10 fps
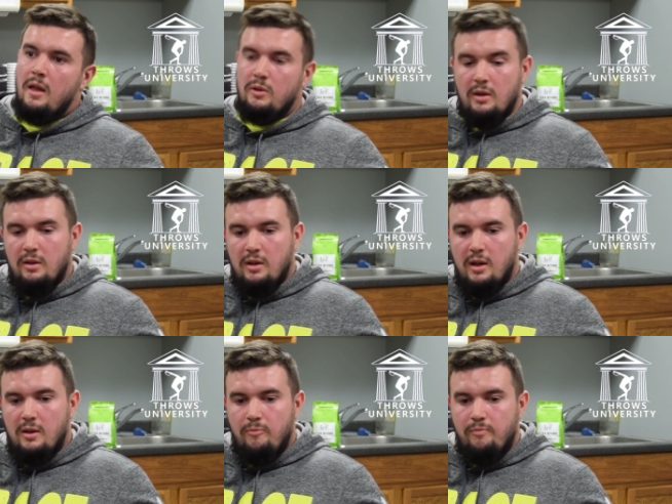So he does
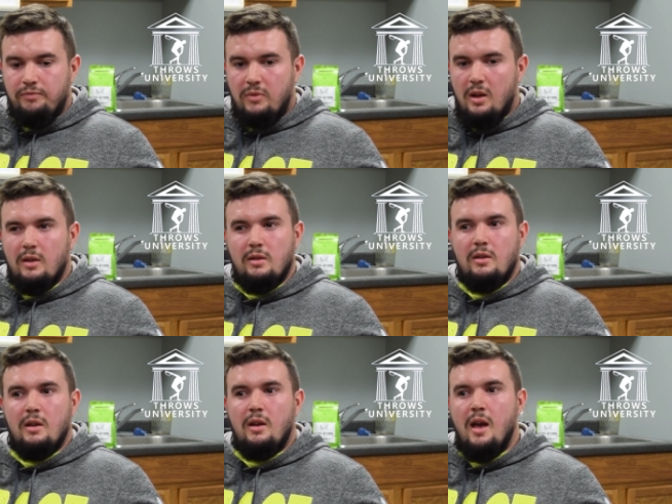like, I guess
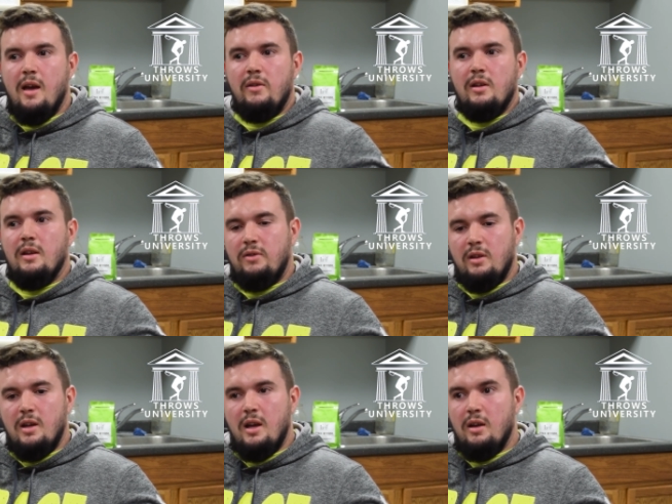it's like heavy
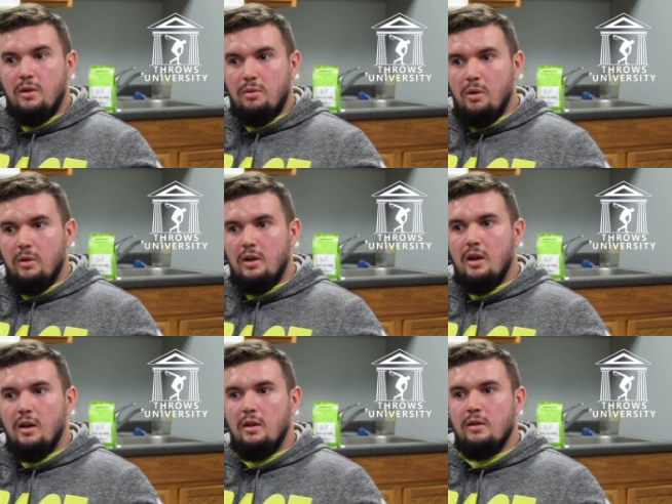lifting day and a throwing
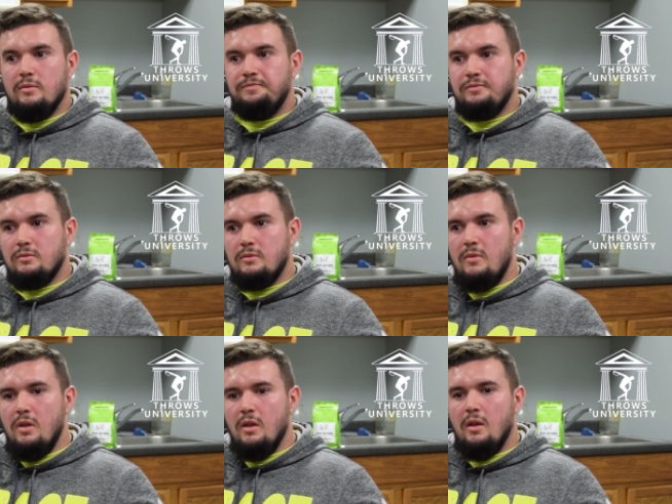day,
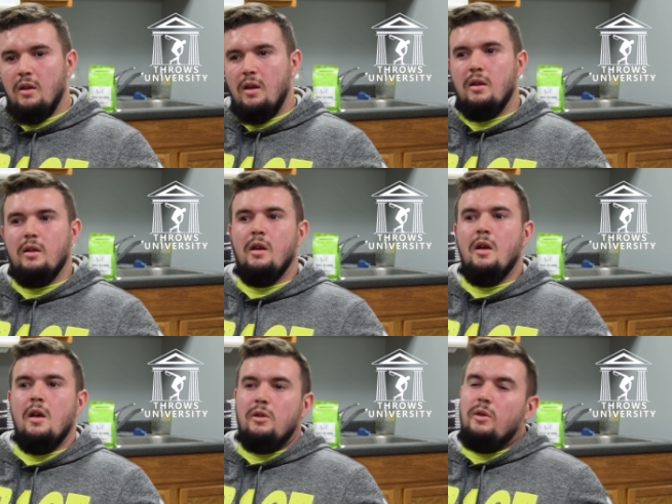and then
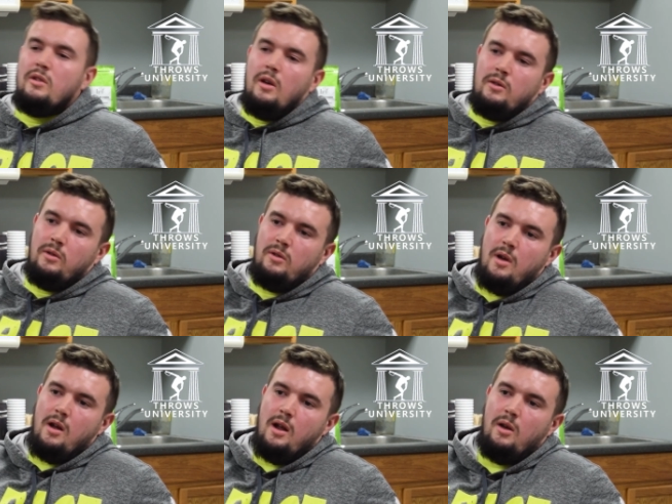so he's talked to us
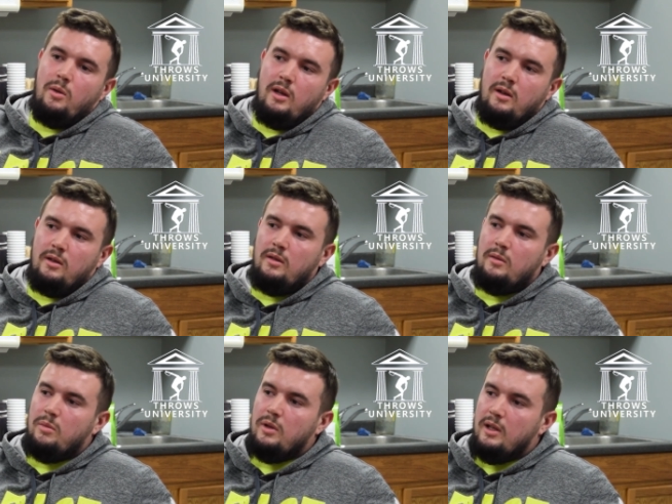about how he
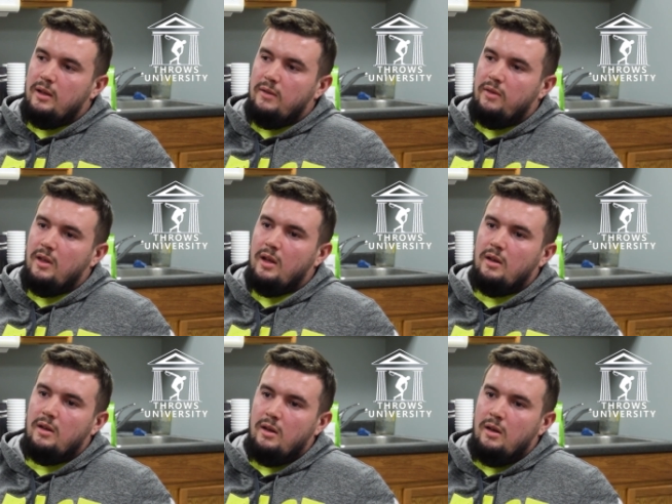doesn't believe
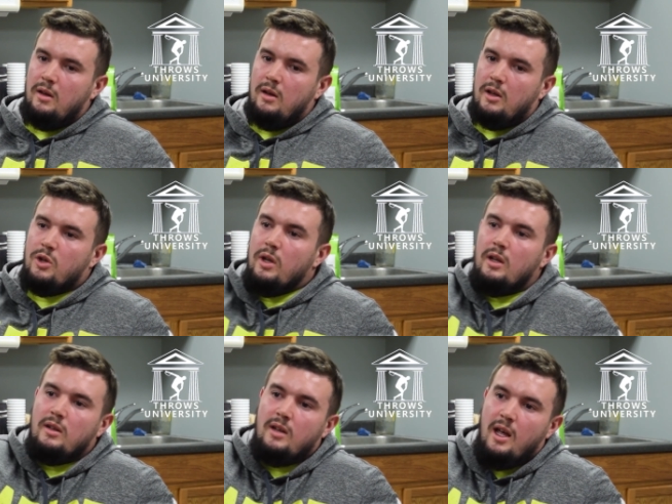that like you need
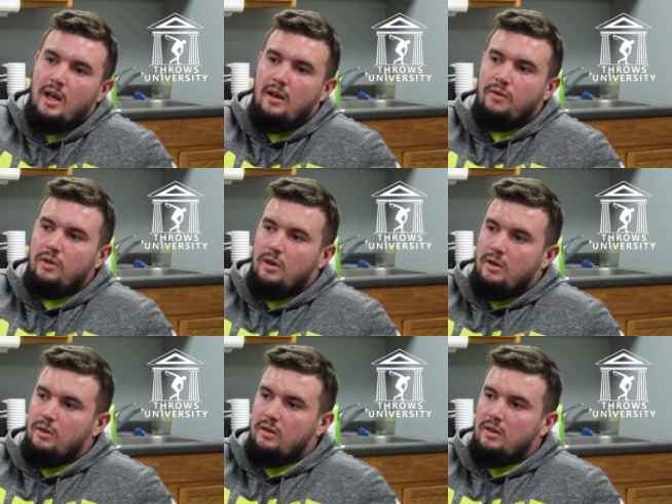a day for the
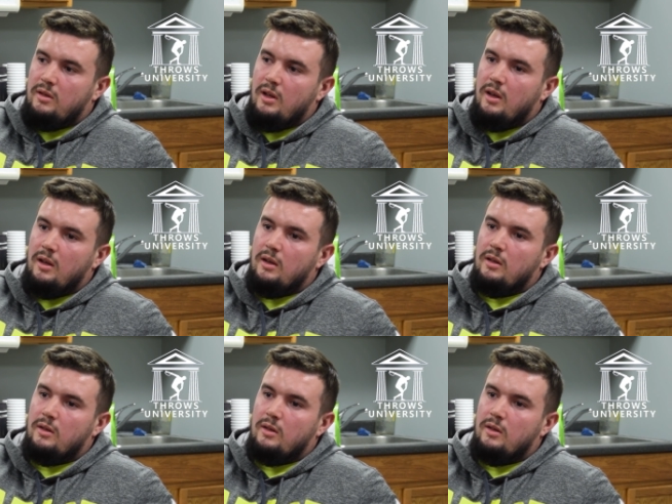cues to sink in.